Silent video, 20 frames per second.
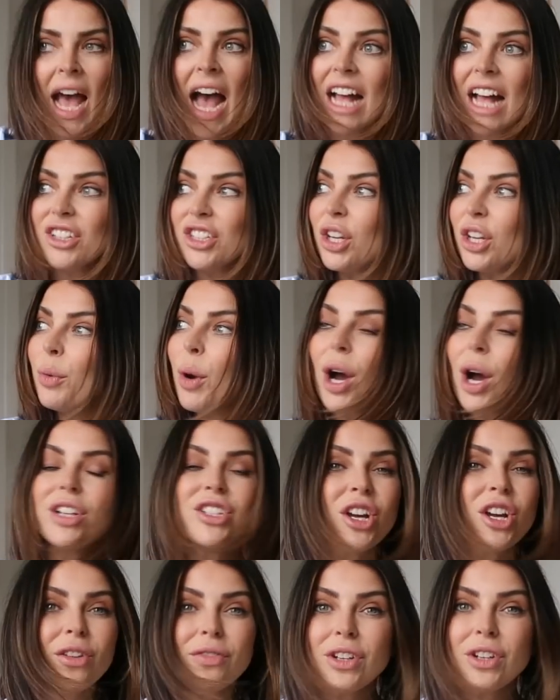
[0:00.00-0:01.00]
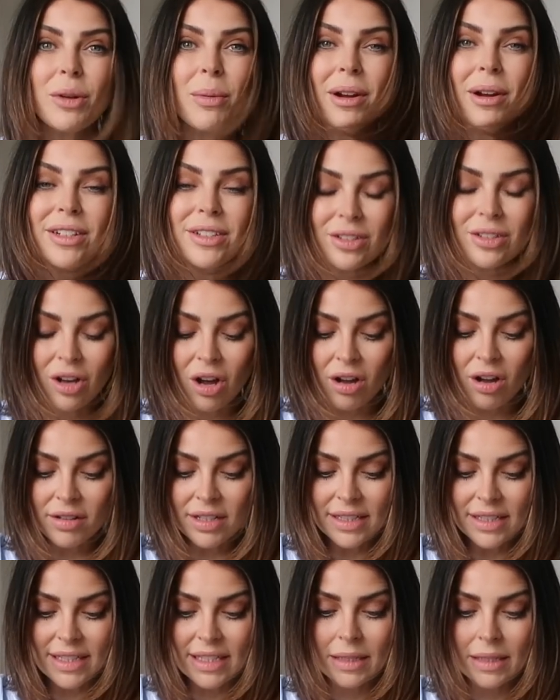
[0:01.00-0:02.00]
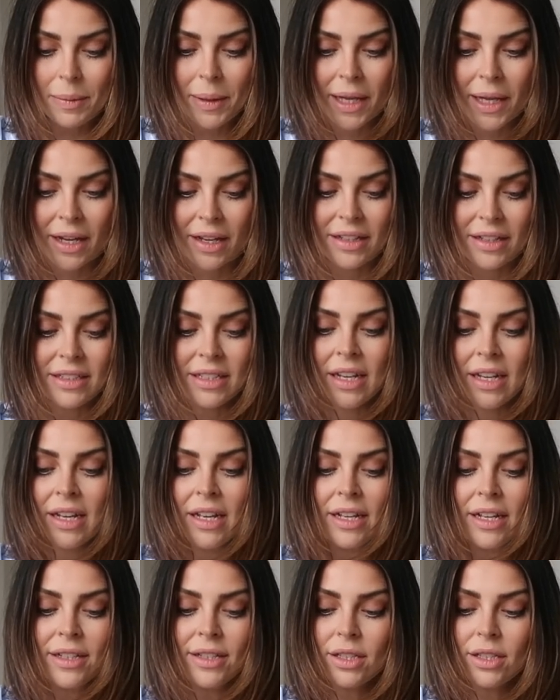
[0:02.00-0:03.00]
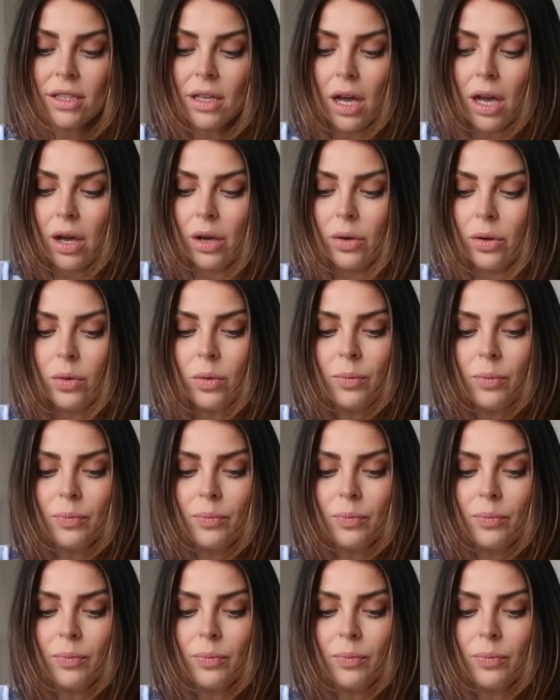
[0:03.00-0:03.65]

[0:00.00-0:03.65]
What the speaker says: And do you know what? I don't even know where it's gone. It's disappeared. So